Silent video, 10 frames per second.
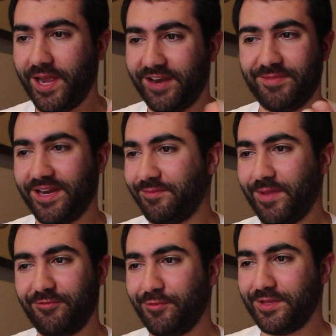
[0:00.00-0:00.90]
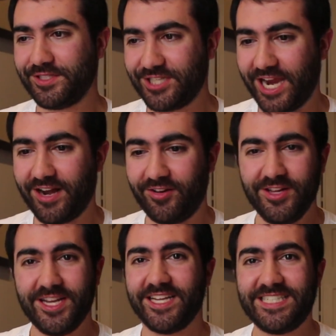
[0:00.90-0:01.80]
amount of money I made from this channel,
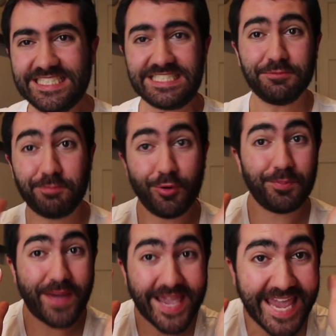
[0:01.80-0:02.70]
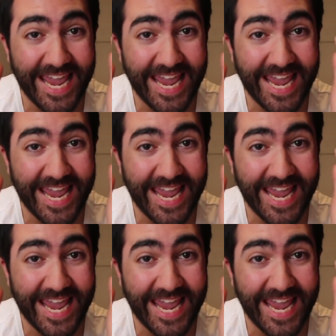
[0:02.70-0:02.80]
just to put back